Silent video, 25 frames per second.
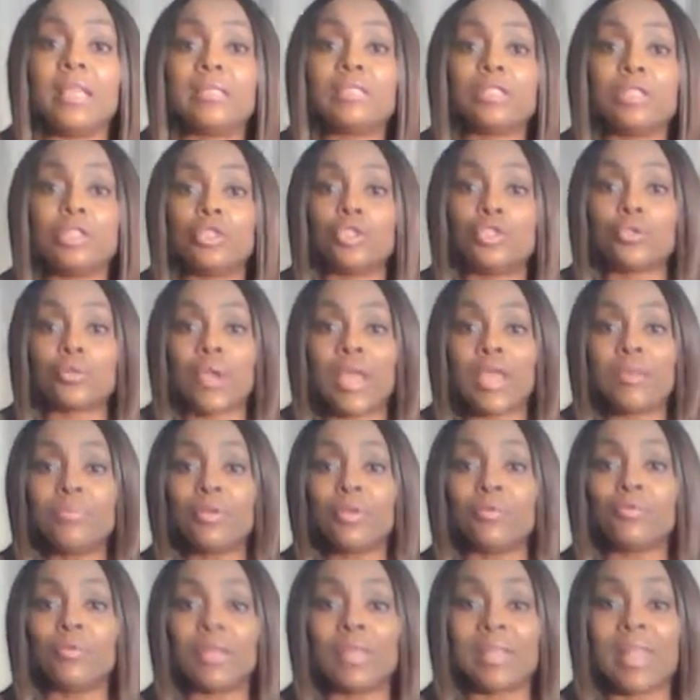it's a
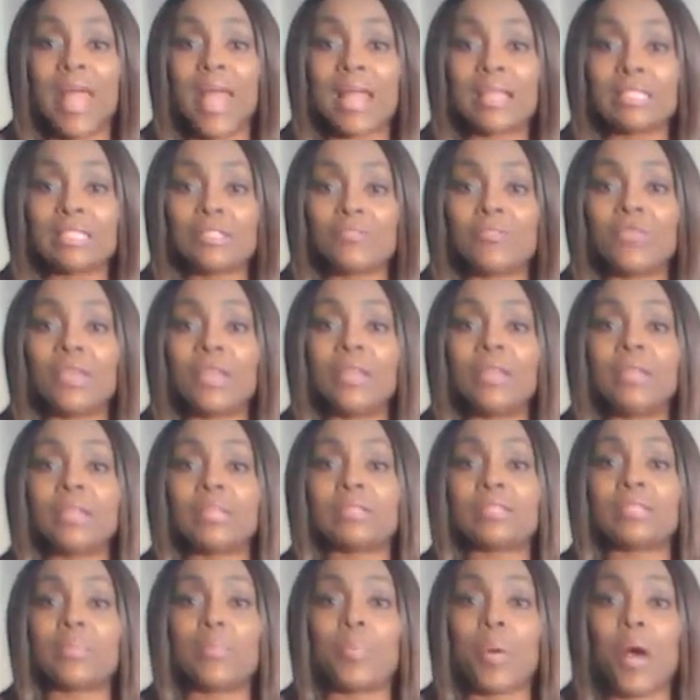draped, relaxed fit.
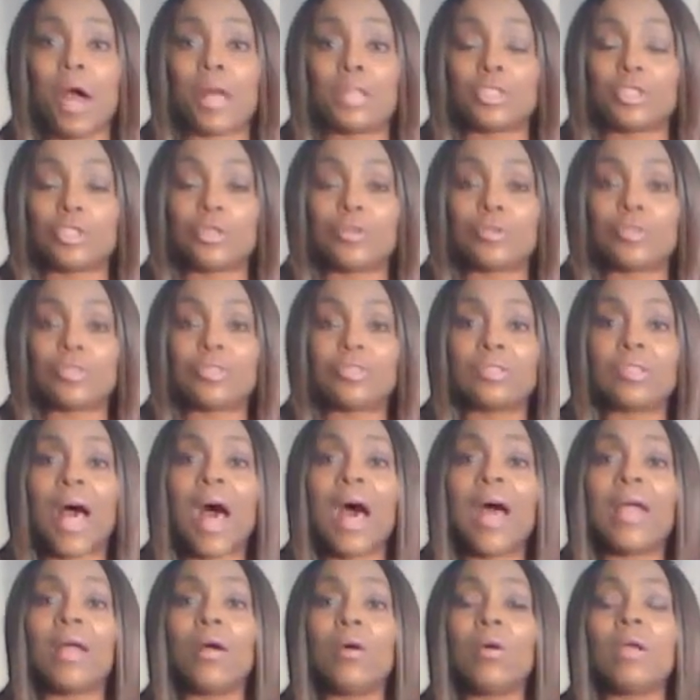It's a poncho
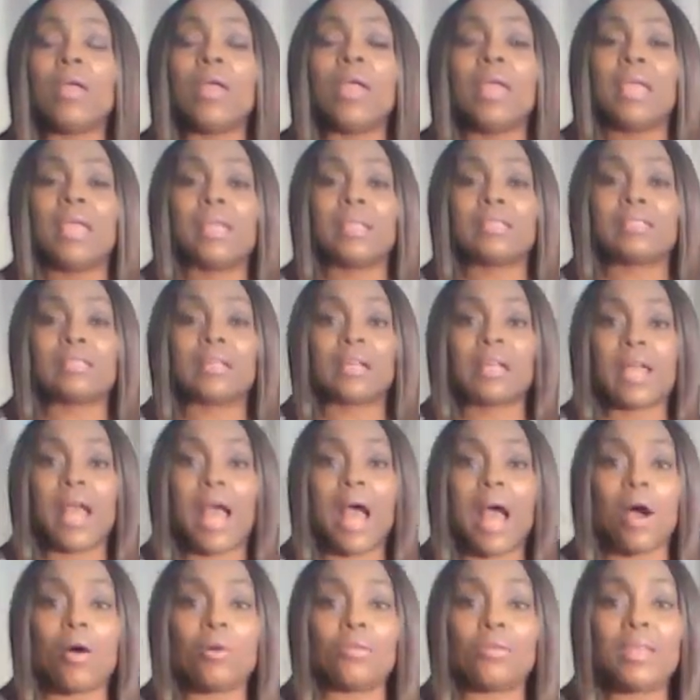style. It's a
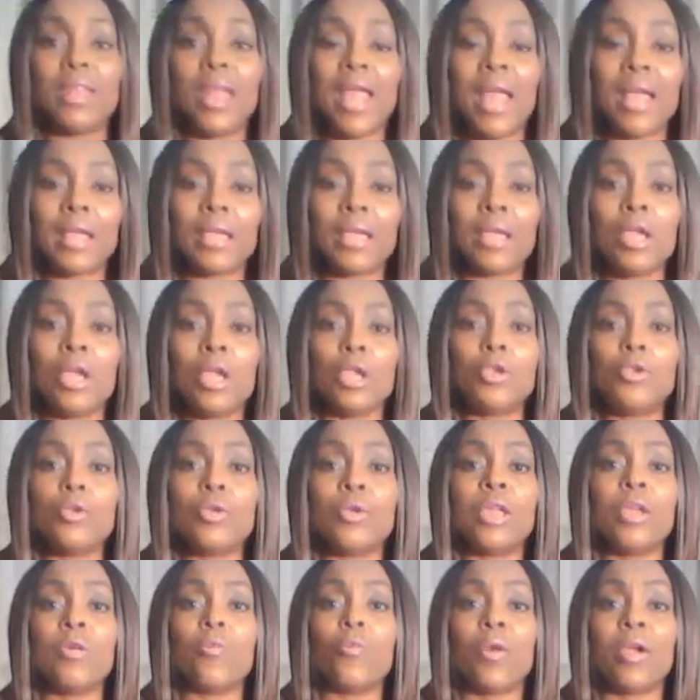cowl neck. You
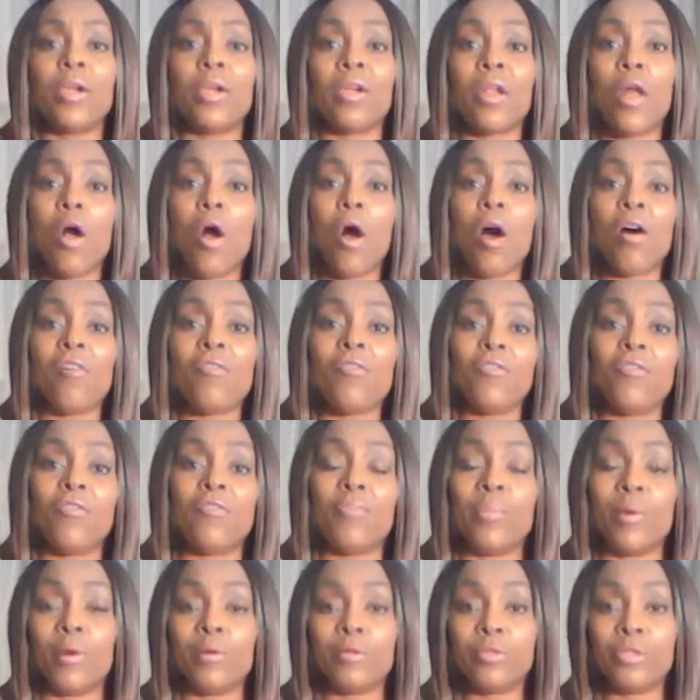can wear it off of
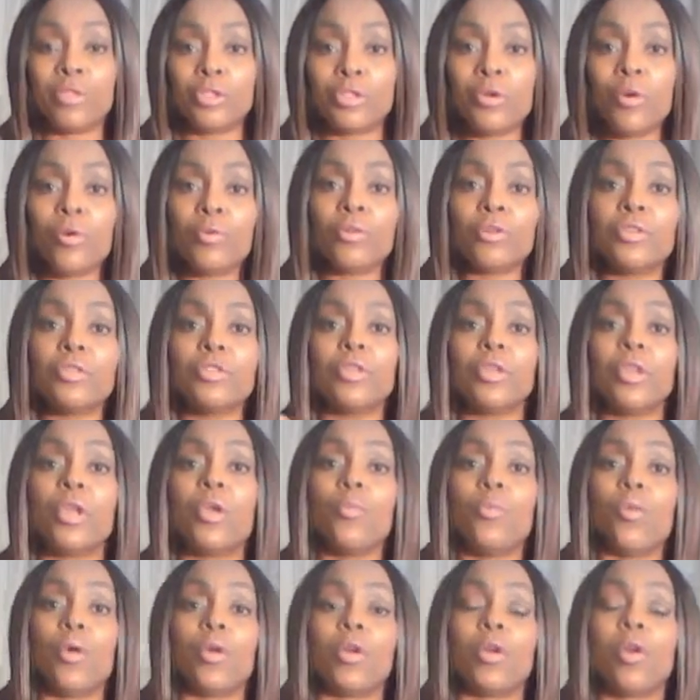both shoulders. You
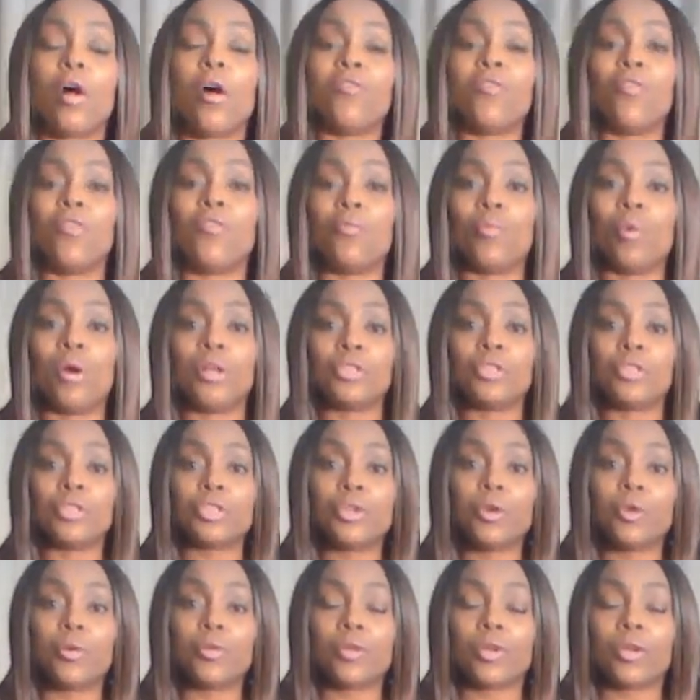can wear it off of one
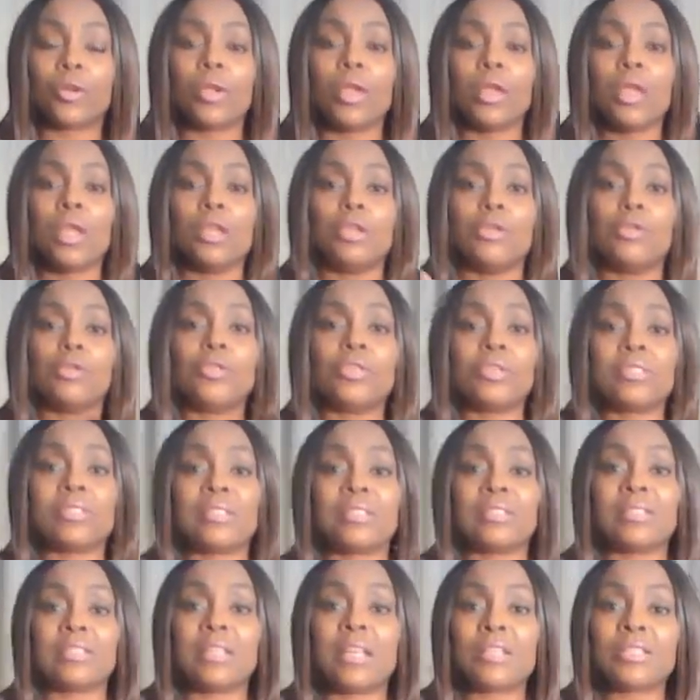shoulder. You just
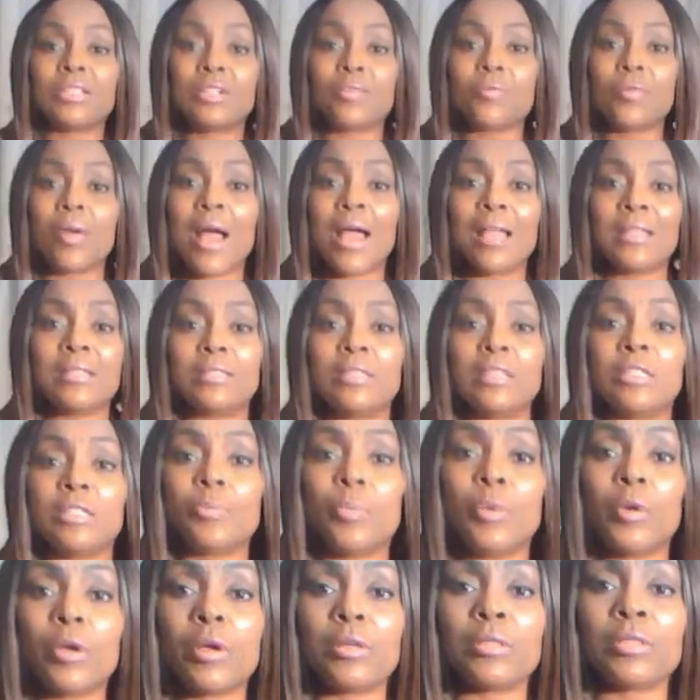accessorize this,
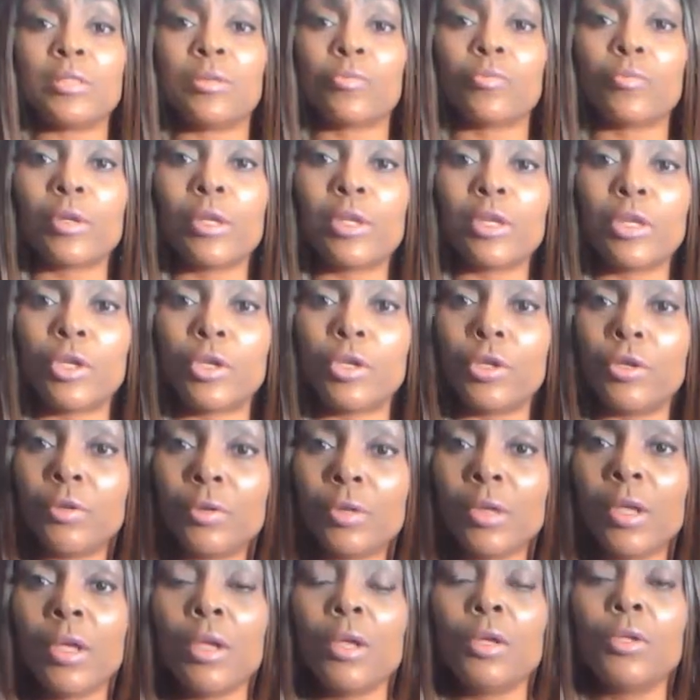put on some really
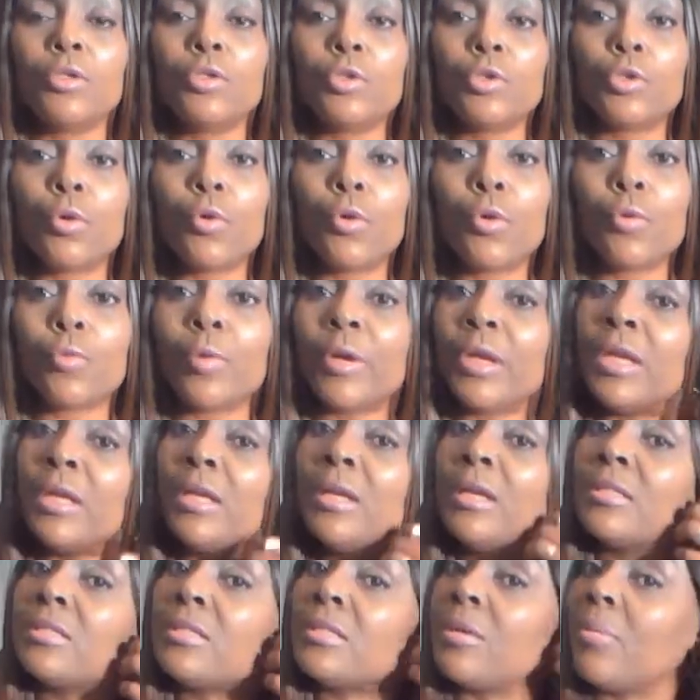cute
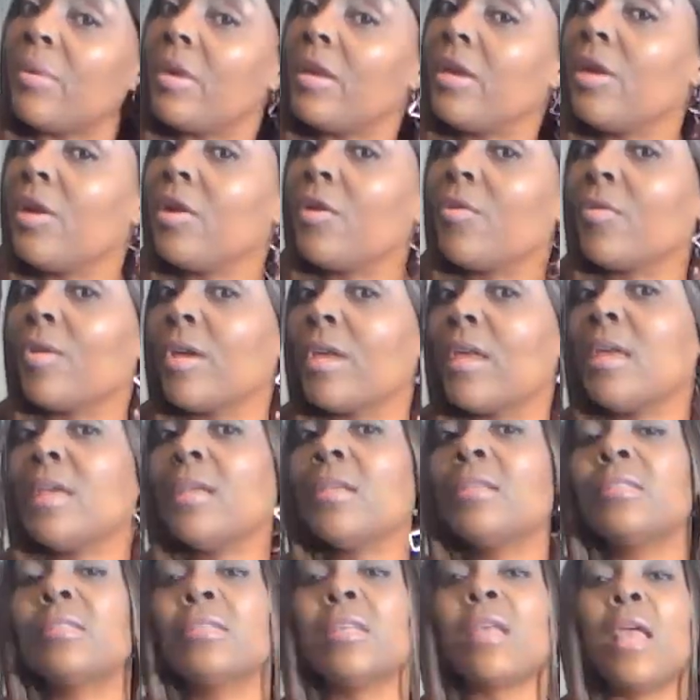jewelry, some
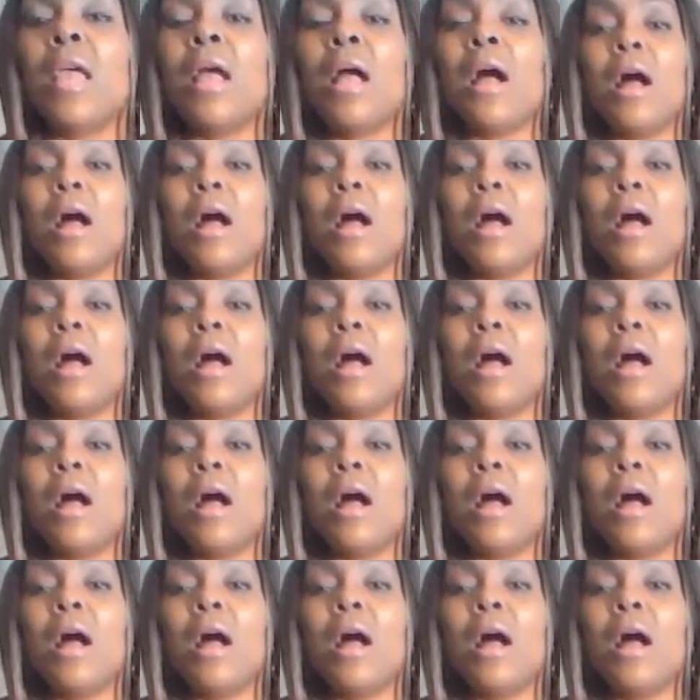earrings,